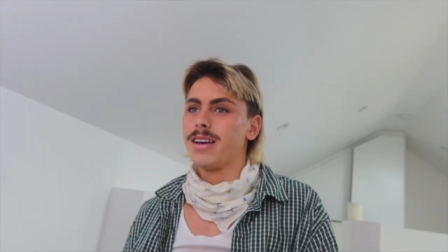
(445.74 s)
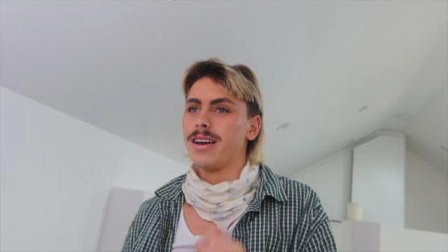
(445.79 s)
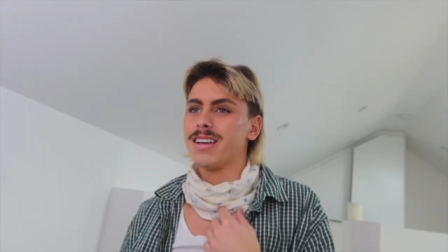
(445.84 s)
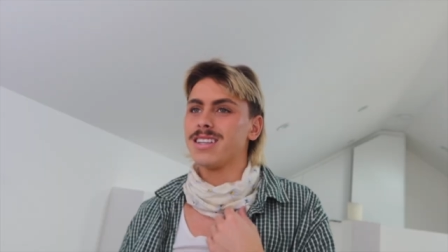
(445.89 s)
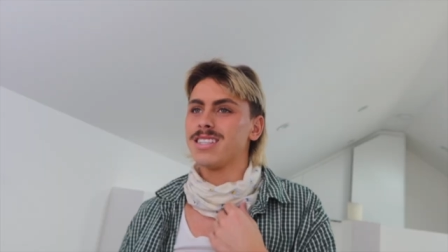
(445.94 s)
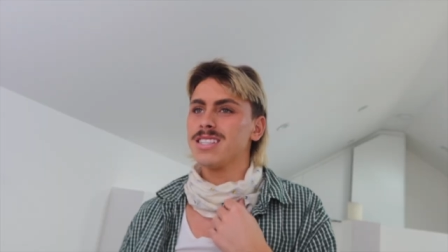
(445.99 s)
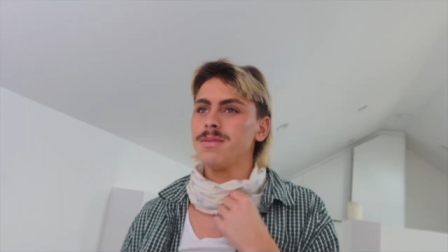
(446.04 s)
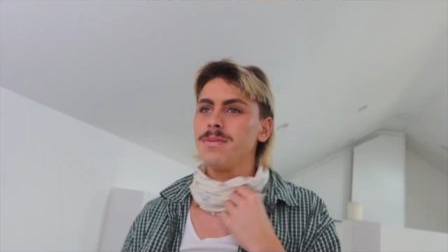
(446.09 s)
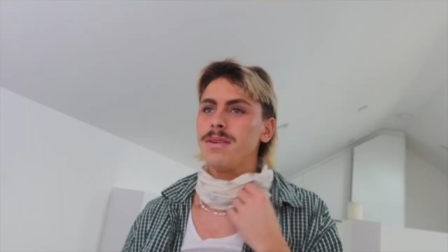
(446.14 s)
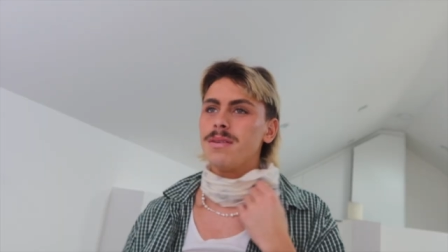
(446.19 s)

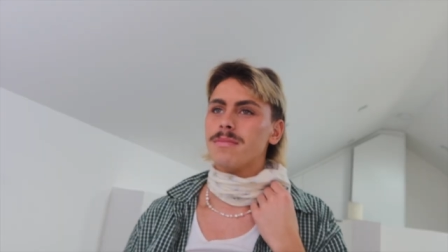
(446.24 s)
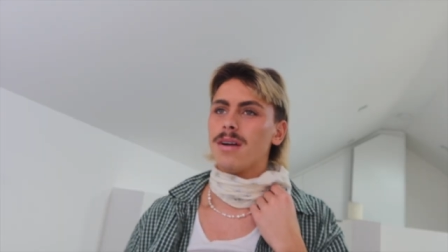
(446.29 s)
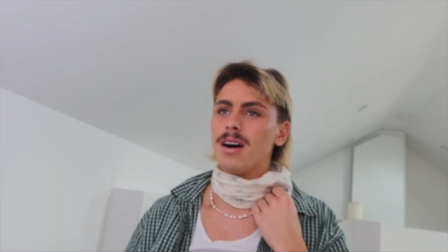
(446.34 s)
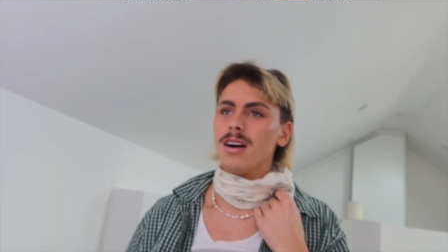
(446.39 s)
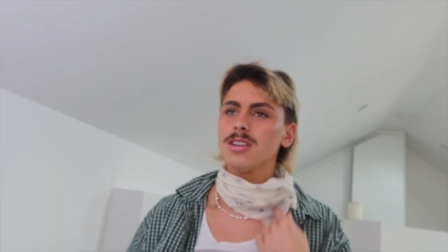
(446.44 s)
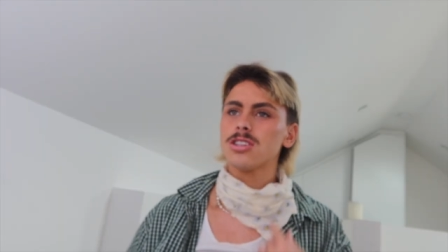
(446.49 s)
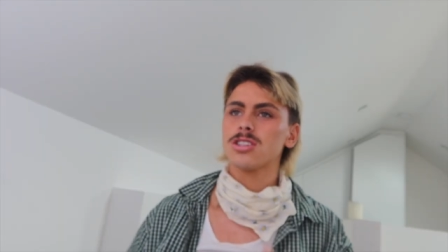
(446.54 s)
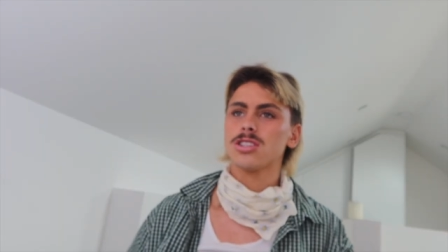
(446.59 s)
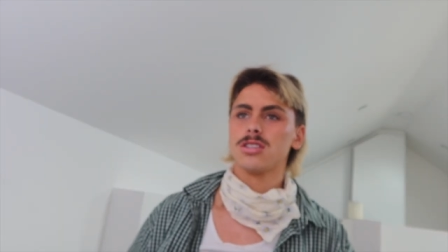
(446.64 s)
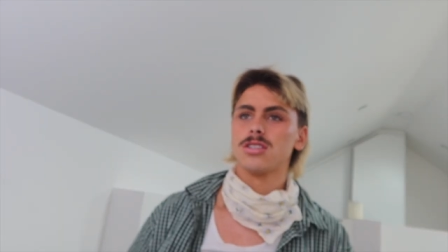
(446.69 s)
This is a bit
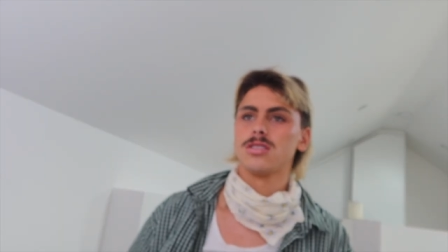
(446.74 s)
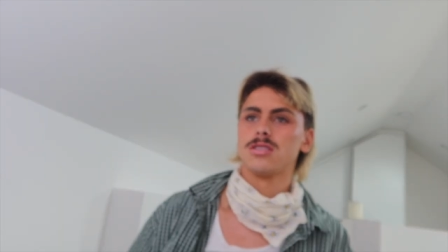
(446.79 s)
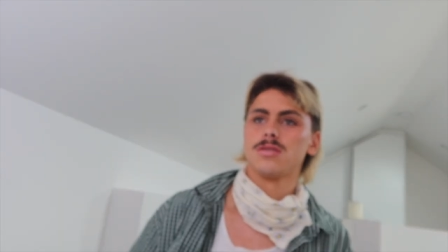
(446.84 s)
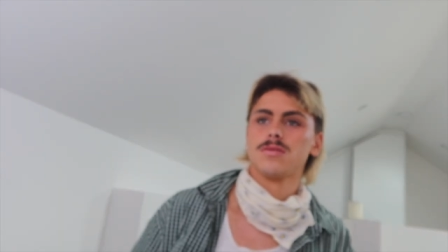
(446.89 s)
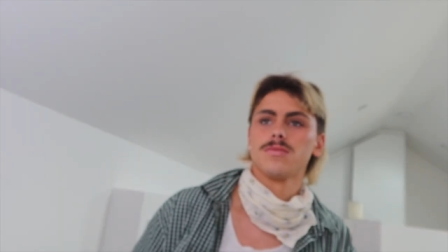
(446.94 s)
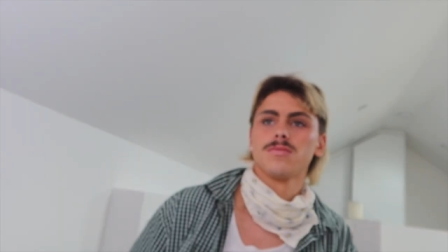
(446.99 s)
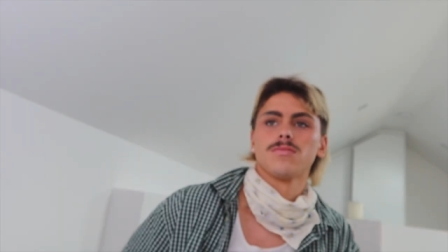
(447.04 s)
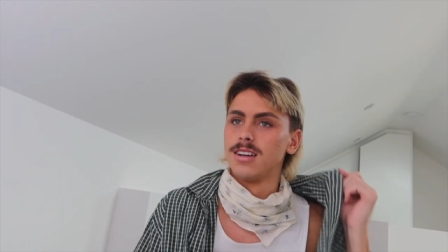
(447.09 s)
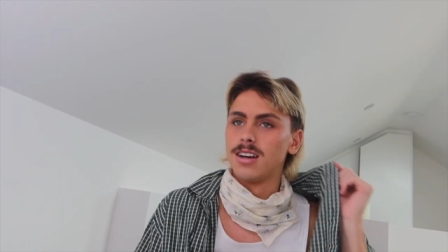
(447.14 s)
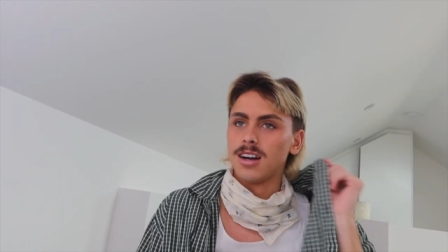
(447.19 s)
much.
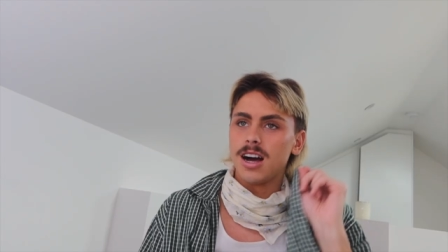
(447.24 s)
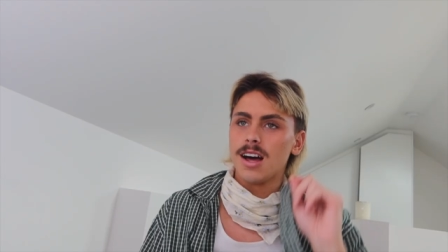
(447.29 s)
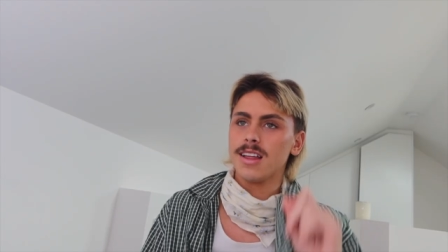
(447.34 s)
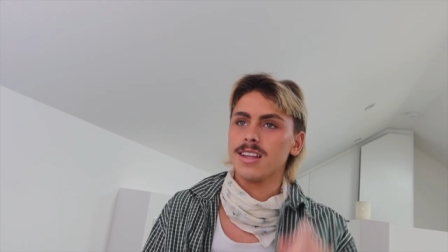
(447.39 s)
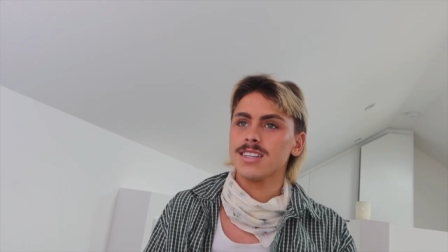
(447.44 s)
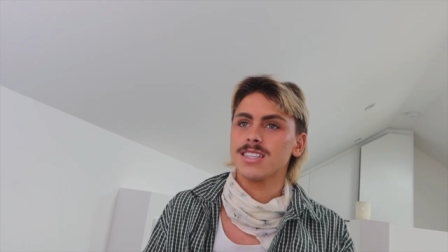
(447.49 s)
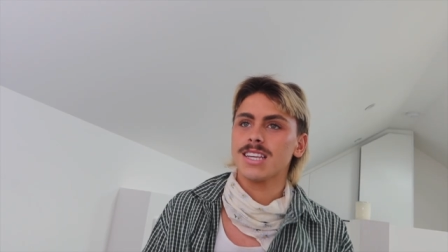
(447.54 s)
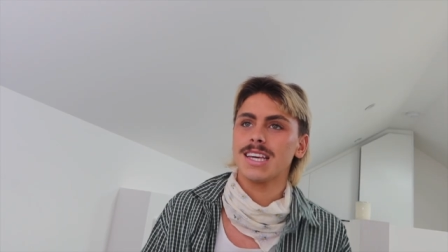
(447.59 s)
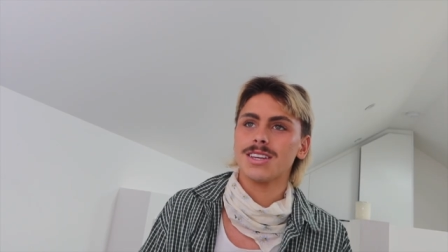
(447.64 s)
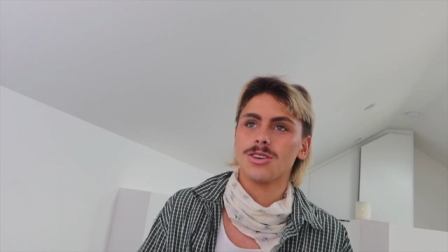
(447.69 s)
I think
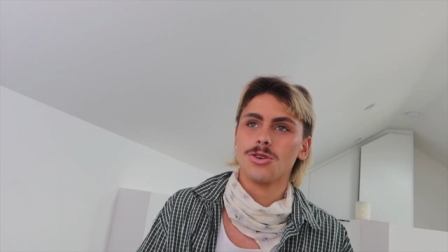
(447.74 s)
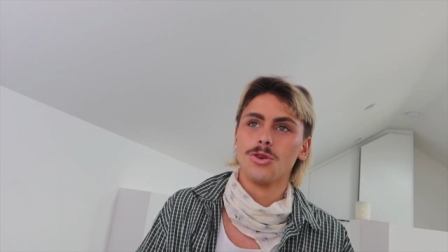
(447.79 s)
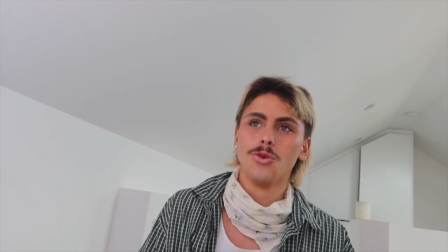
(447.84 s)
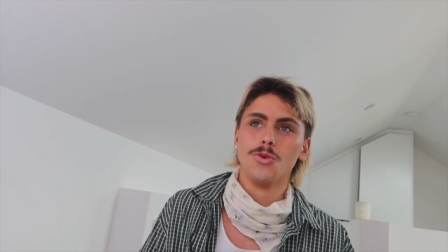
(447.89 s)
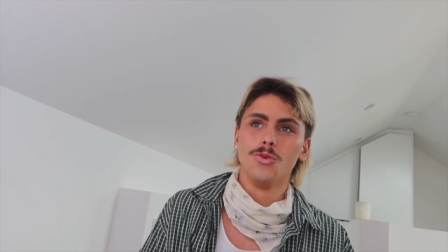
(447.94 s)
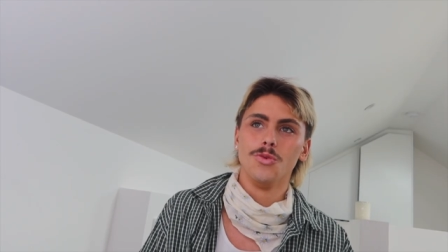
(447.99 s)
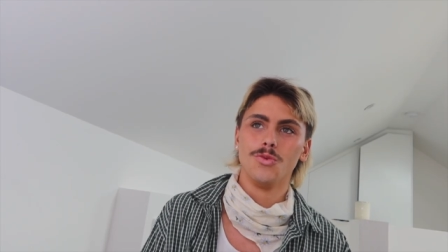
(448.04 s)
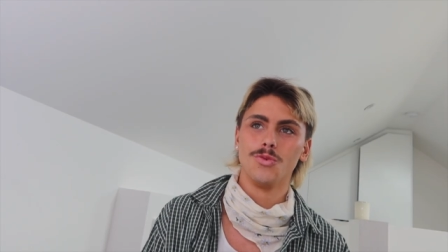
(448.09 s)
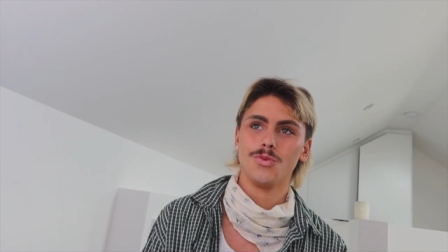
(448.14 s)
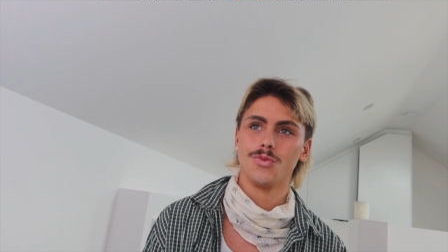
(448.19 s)
it's kind of cool.